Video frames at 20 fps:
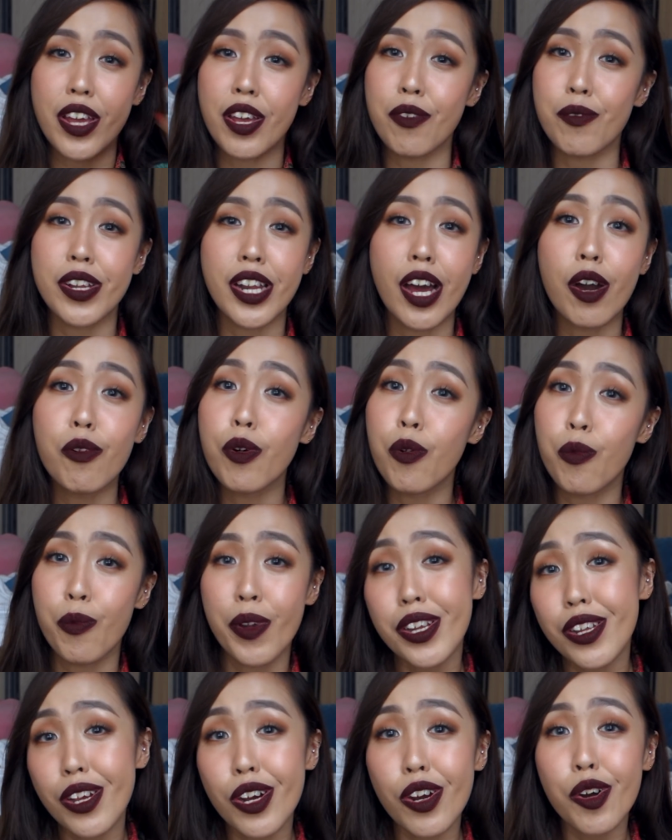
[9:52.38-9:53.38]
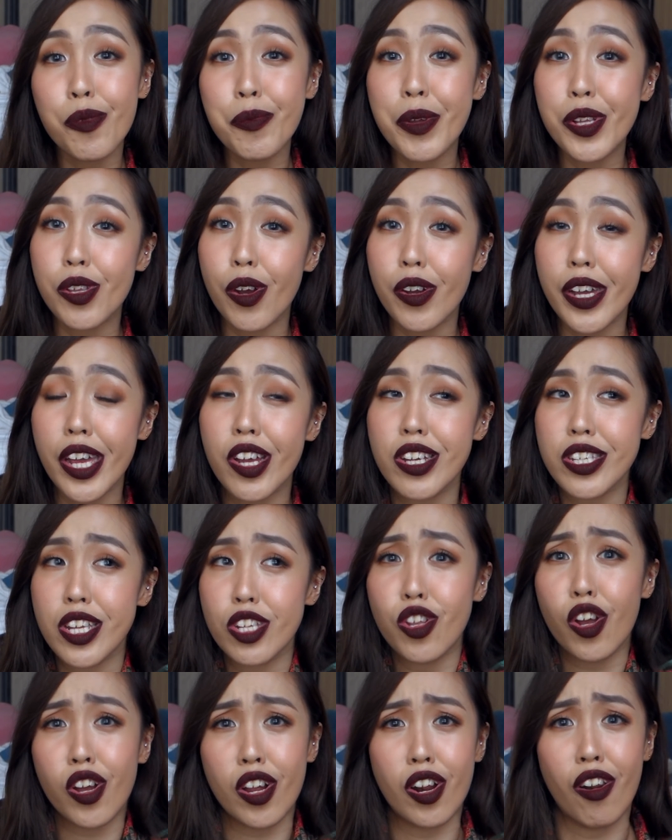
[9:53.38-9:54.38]
1-hour video of me talking because I
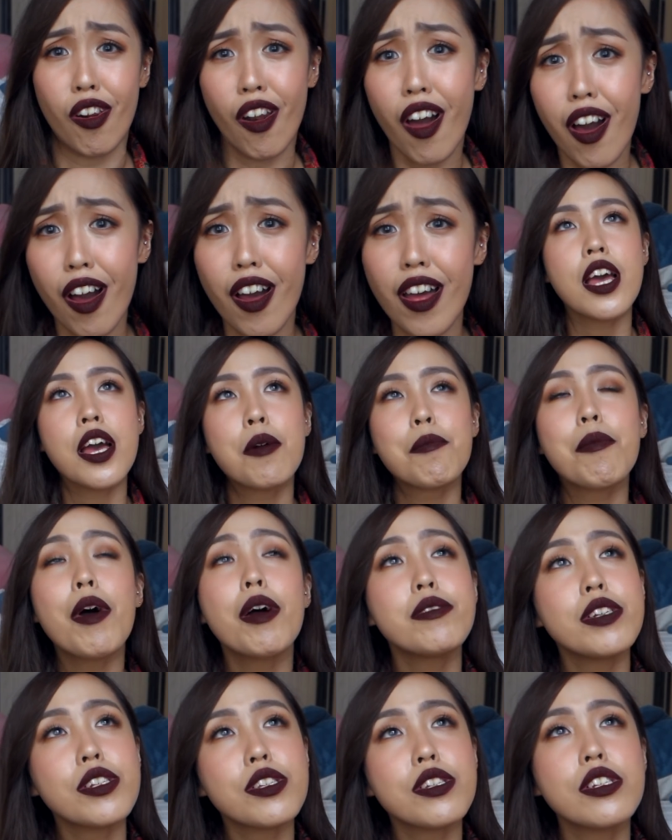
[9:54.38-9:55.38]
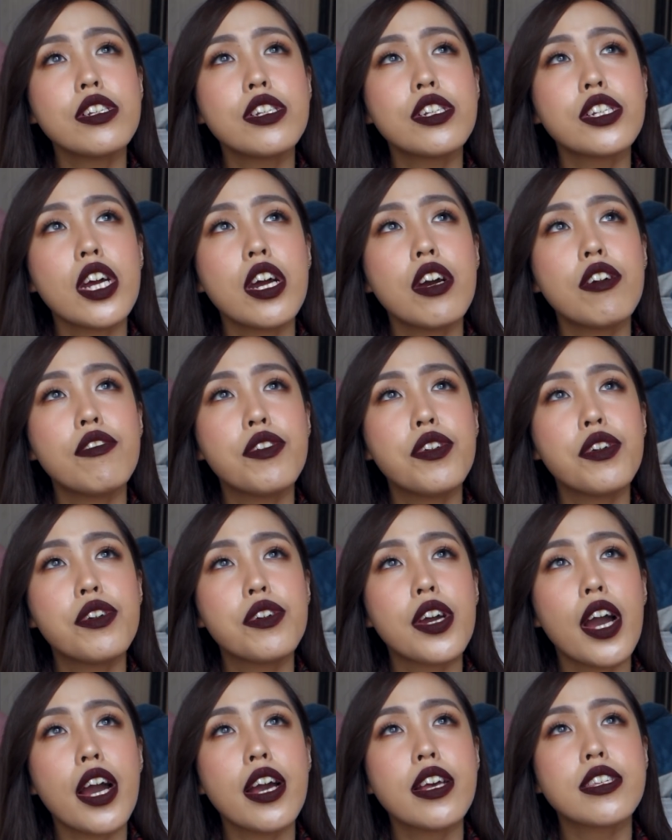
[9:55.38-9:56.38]
talk a lot, but I'm just gonna share with you
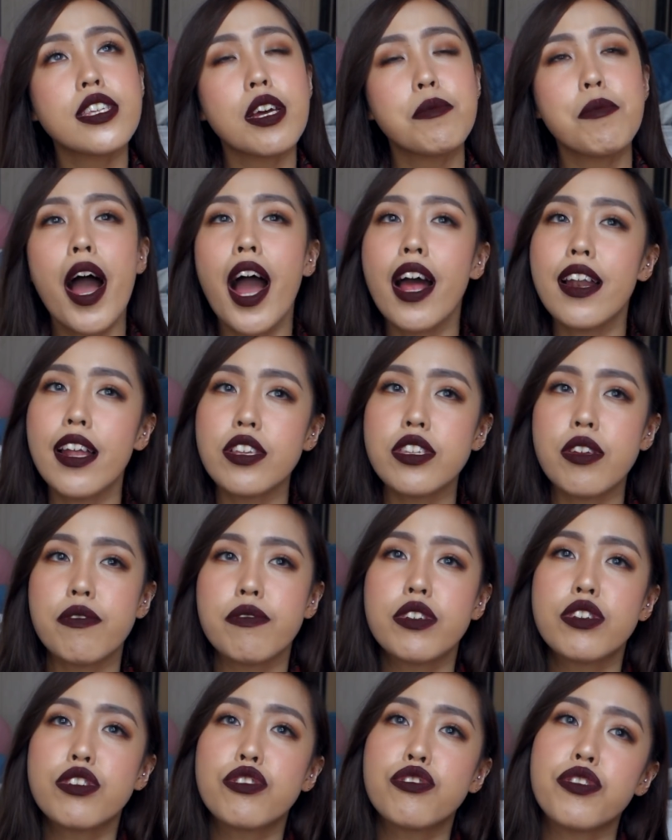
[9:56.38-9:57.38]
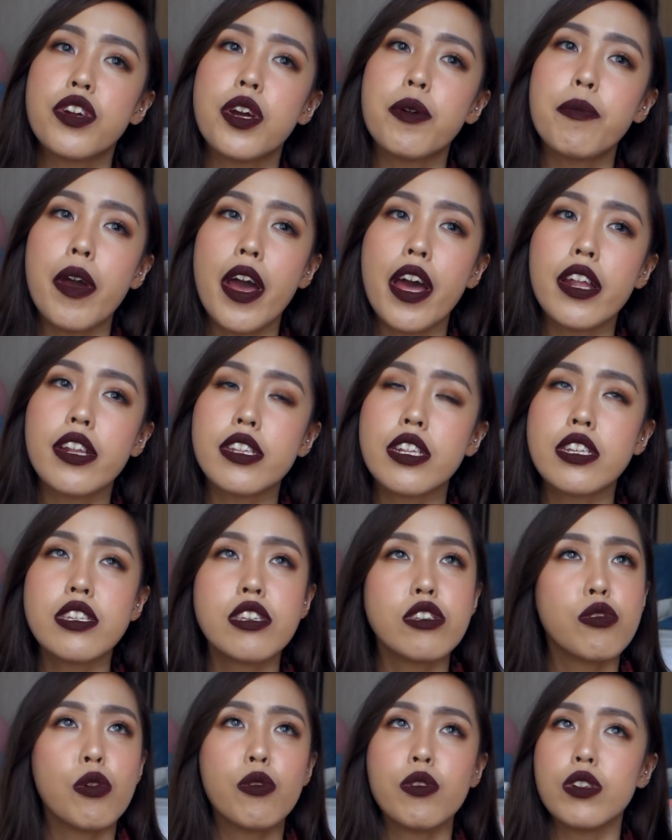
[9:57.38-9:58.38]
guys some highlights of this trip, and this
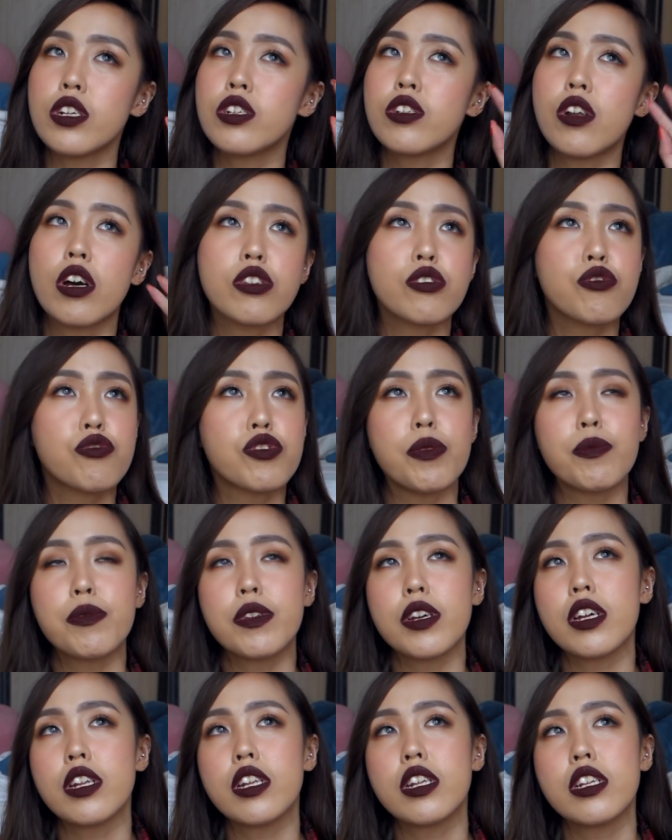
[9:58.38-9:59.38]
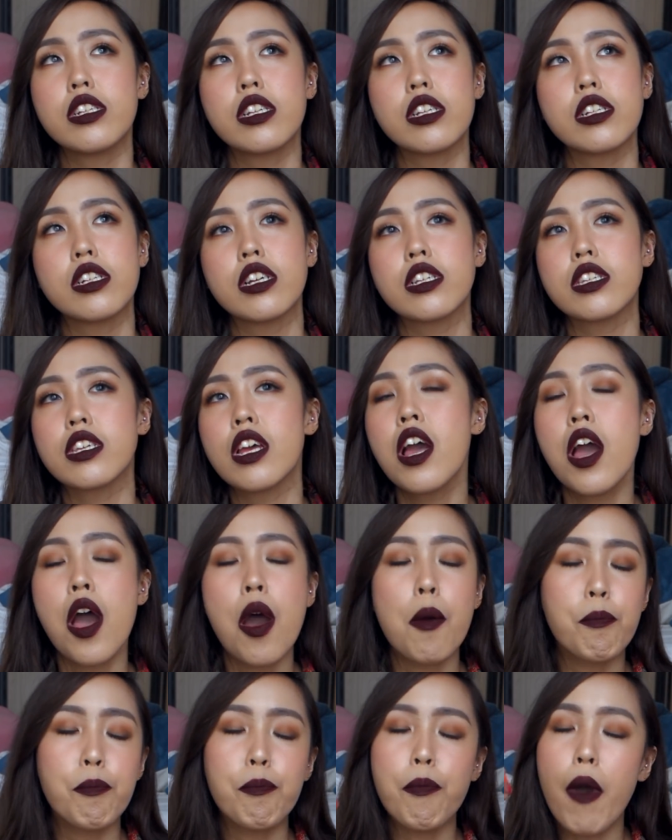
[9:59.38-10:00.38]
is totally not scripted. This is just
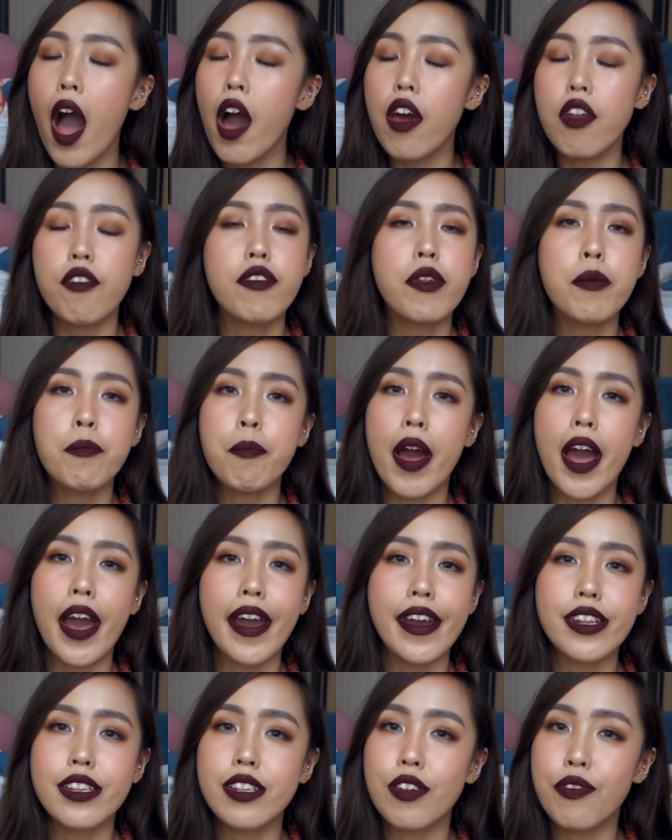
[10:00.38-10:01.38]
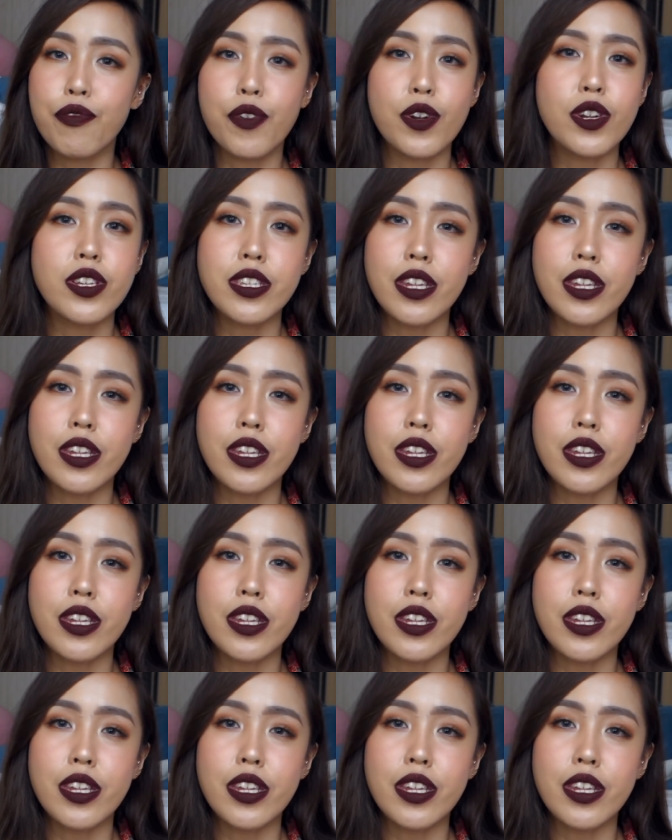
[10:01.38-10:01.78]
out of the mind, first